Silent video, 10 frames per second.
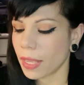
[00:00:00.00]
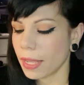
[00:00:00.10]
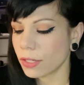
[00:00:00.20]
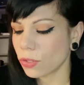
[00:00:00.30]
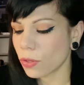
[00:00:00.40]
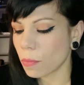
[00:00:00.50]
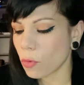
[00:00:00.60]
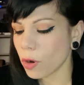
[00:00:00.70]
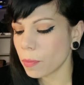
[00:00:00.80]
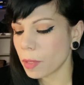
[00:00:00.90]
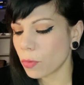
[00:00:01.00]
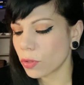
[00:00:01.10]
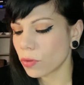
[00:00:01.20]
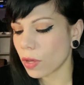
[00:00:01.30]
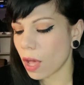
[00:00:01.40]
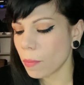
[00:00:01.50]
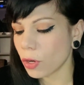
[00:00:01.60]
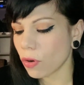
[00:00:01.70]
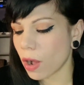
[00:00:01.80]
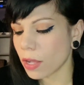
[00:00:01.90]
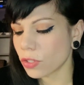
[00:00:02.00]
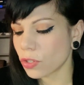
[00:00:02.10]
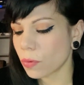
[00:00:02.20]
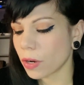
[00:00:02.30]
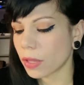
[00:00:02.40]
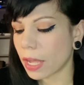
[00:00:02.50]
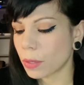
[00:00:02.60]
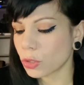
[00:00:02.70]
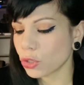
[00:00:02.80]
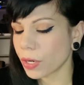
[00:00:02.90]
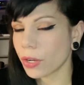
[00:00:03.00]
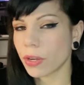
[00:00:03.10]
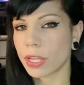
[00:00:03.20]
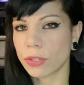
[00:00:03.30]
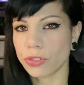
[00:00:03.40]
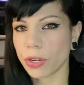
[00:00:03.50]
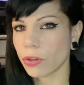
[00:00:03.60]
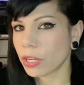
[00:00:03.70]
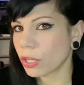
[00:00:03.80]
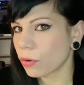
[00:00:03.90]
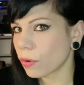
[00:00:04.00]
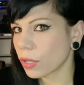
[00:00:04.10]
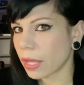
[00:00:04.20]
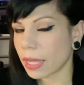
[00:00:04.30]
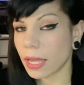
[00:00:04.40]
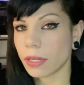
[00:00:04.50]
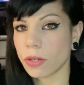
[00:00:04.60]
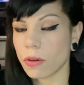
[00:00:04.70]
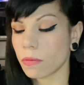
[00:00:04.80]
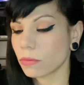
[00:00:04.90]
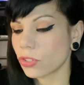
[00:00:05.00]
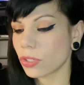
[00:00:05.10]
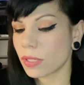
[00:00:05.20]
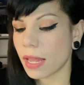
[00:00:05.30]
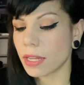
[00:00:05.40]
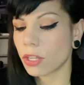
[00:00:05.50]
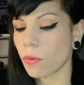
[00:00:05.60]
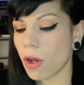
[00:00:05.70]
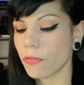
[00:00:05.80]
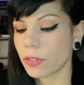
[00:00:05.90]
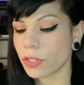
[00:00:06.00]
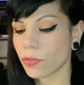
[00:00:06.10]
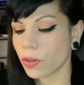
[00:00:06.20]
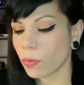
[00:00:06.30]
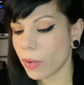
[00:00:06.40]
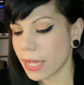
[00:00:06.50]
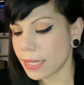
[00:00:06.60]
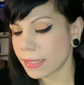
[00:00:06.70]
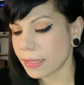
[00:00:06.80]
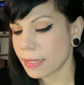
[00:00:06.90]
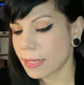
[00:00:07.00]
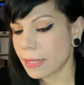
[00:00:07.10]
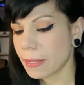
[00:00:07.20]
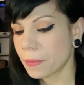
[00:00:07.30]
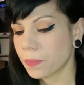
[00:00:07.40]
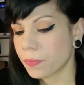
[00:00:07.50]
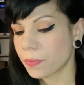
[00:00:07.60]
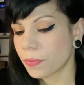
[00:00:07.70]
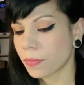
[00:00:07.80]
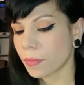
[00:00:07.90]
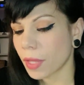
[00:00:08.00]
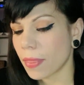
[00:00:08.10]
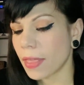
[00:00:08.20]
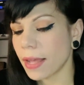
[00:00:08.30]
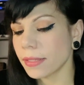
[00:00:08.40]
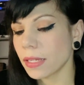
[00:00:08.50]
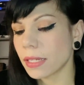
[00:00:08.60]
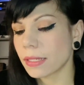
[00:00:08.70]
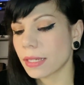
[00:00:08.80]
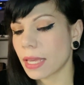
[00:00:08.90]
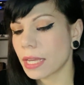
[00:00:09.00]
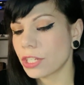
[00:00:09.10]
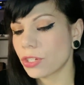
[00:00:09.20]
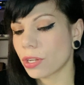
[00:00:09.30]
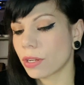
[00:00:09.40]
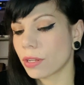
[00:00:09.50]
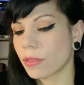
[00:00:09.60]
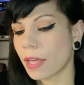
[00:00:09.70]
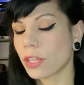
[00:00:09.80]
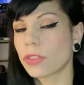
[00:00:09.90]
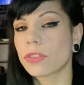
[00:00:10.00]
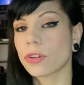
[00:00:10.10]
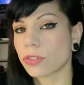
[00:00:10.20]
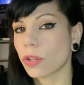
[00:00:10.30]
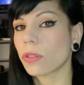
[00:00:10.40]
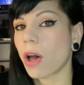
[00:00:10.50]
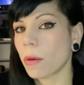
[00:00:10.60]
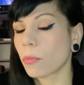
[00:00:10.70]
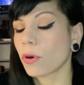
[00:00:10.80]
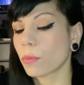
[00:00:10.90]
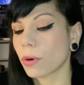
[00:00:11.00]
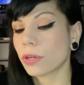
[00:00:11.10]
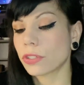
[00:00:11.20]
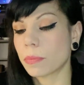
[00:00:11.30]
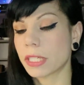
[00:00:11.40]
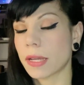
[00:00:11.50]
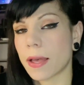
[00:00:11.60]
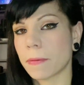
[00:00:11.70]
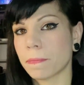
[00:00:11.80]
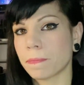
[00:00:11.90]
And so the more people you come across who are like triggering you or like, and you know, just setting you off in different ways, that's an indication that there's a lot more work to be done.